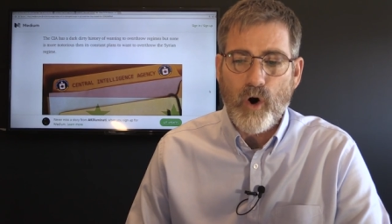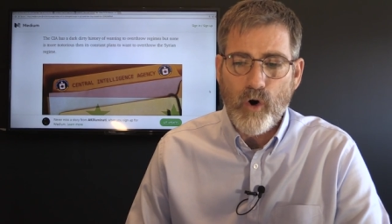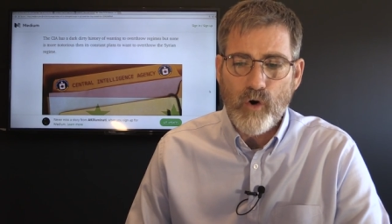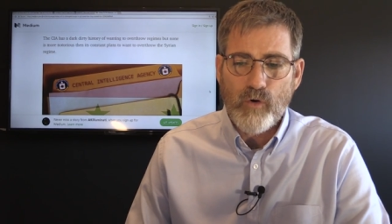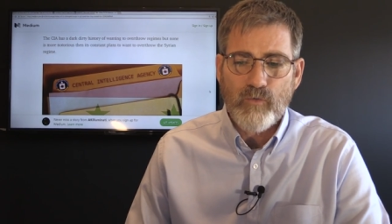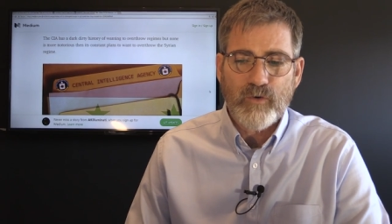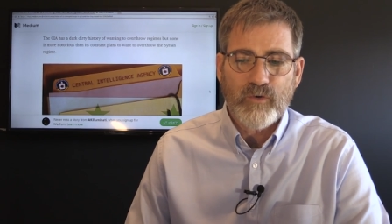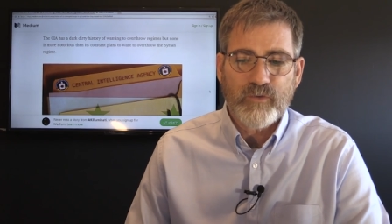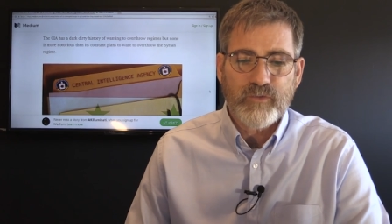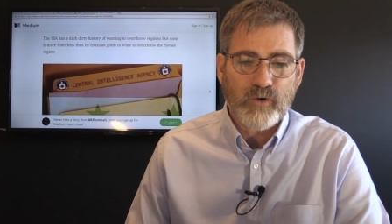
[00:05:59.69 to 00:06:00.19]

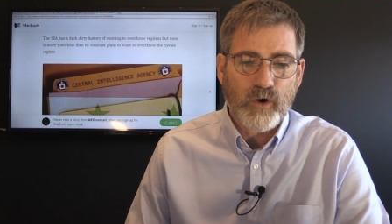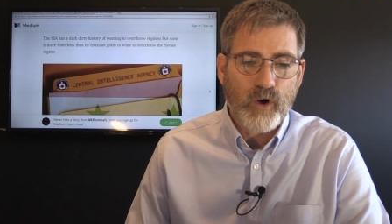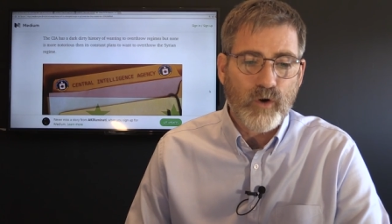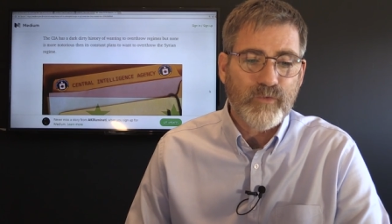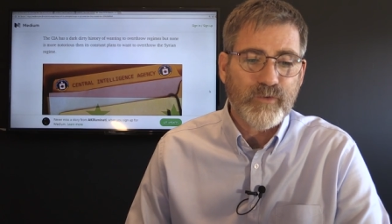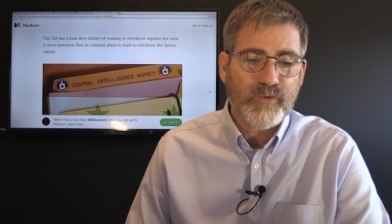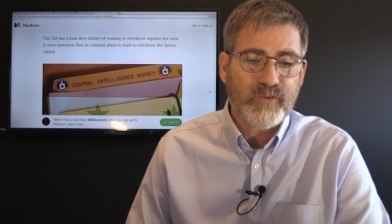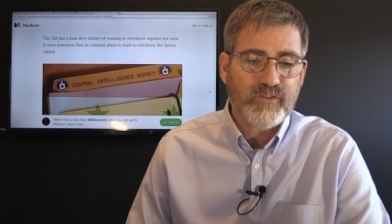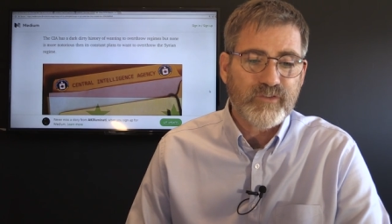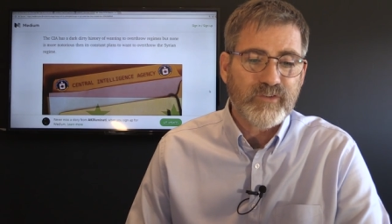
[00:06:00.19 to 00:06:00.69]
overthrow
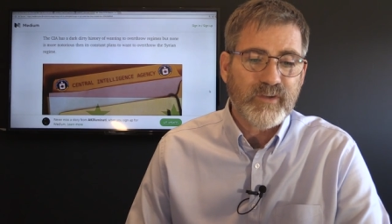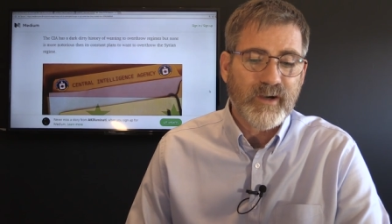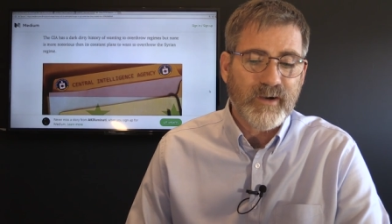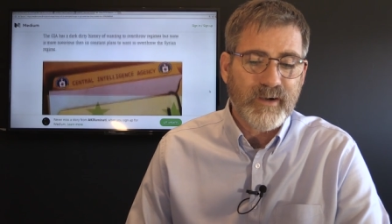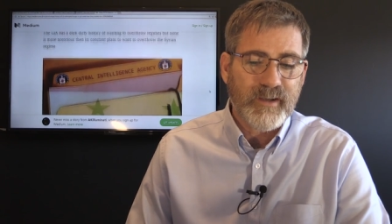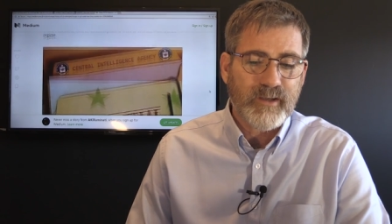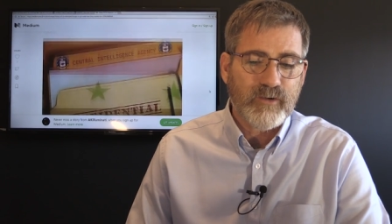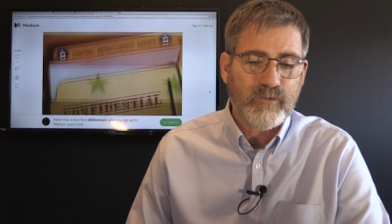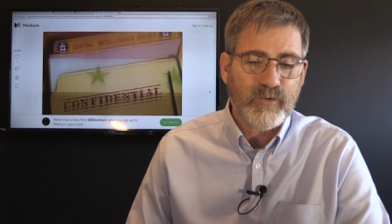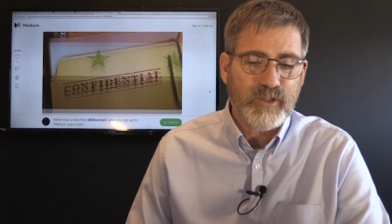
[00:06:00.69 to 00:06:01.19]
the
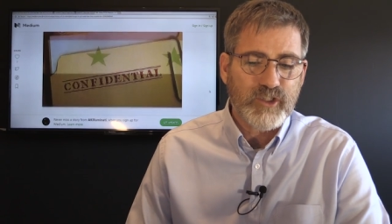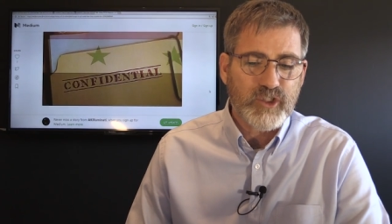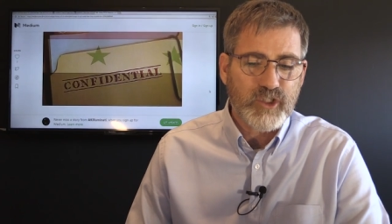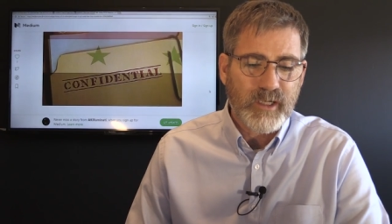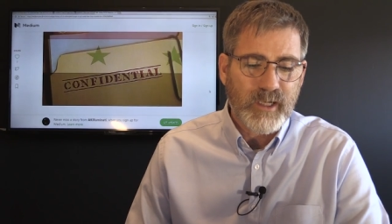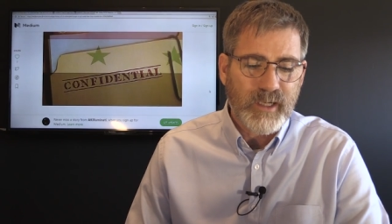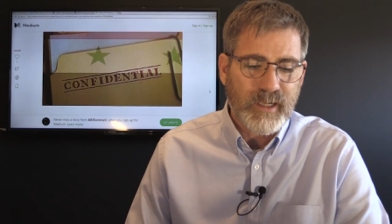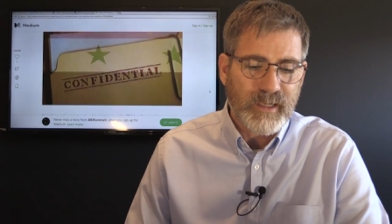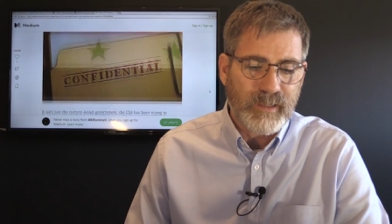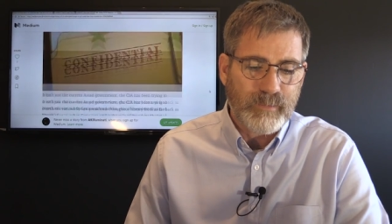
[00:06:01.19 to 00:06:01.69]
Syrian
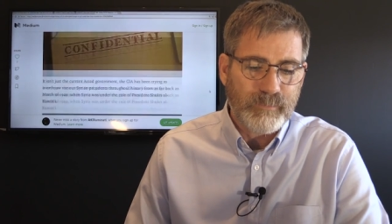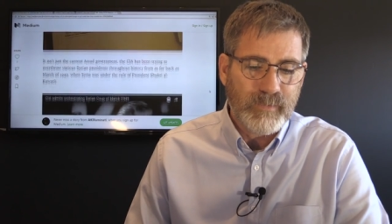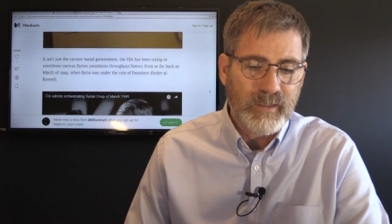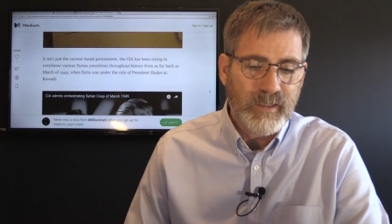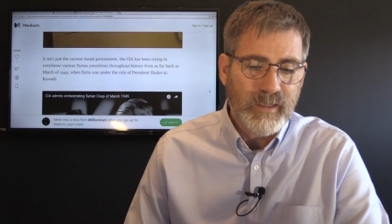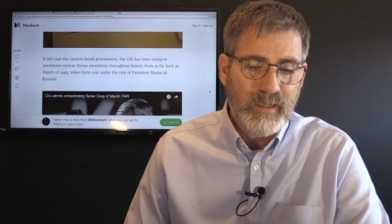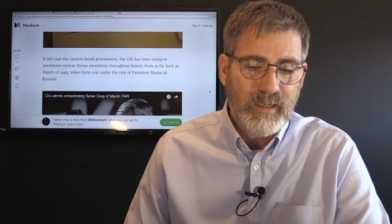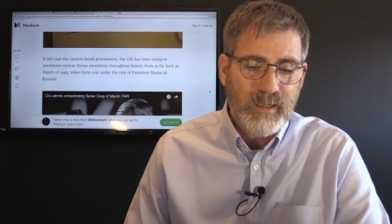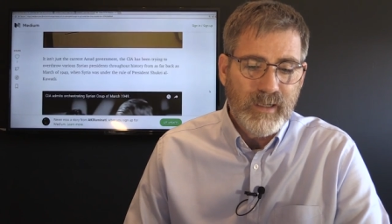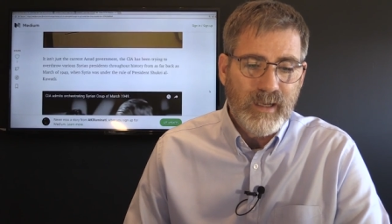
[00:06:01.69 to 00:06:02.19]
regime.
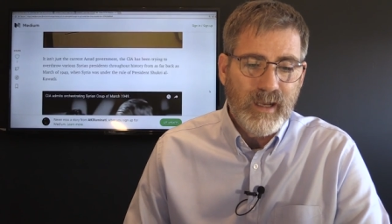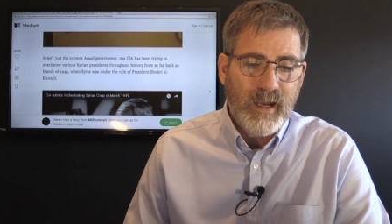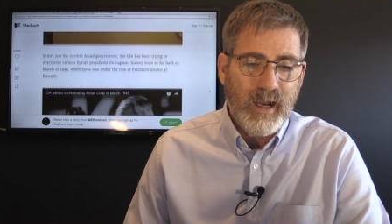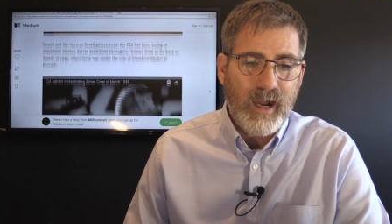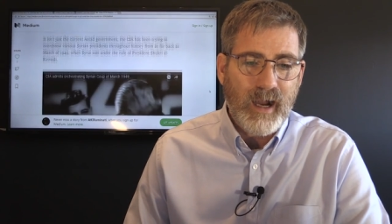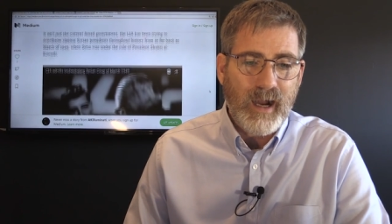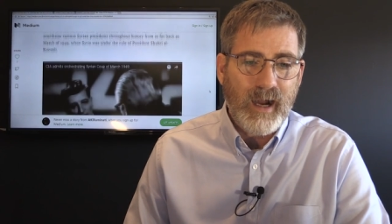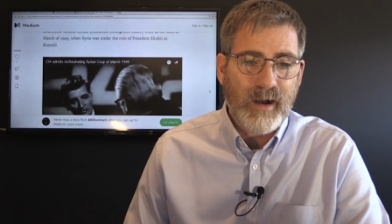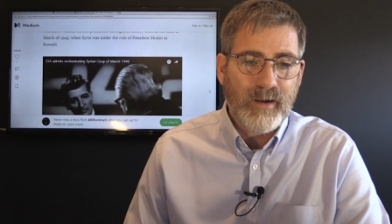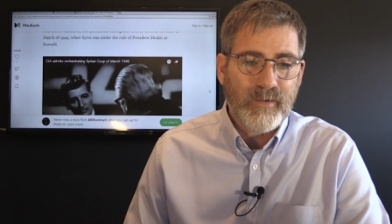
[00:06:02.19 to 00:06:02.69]

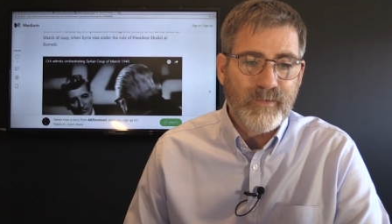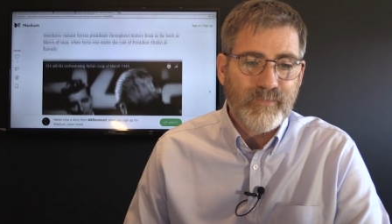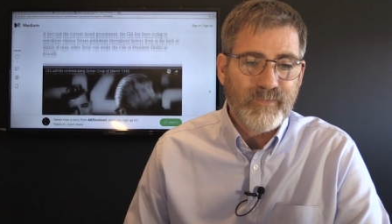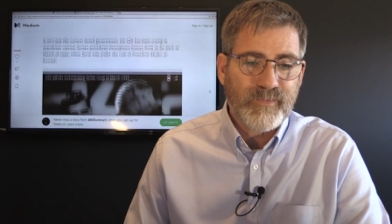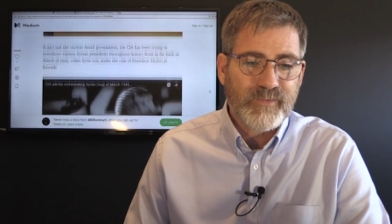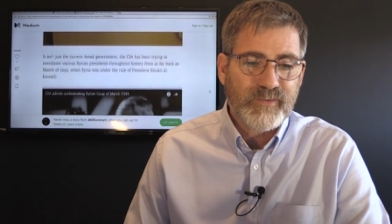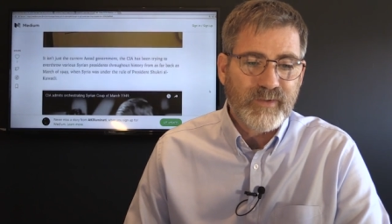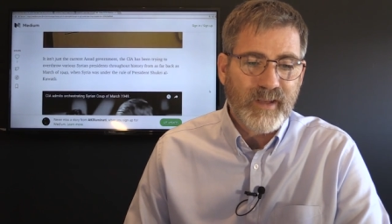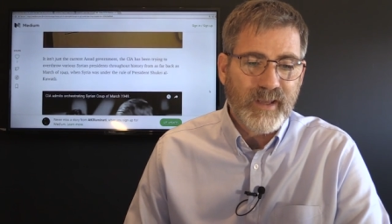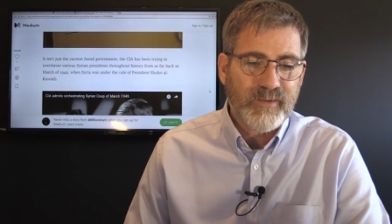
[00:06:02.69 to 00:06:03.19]
Uh,
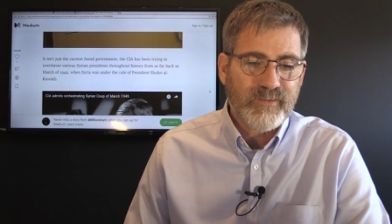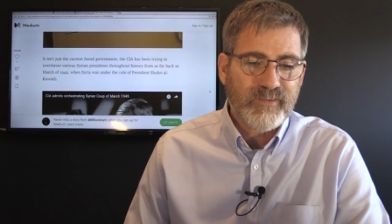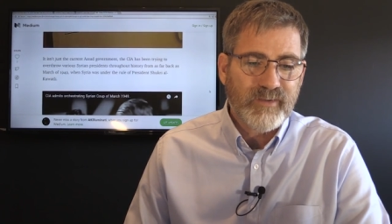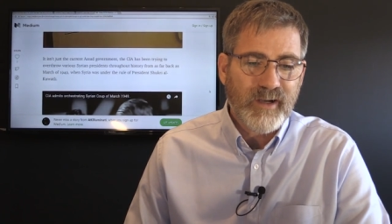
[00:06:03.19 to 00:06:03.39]
states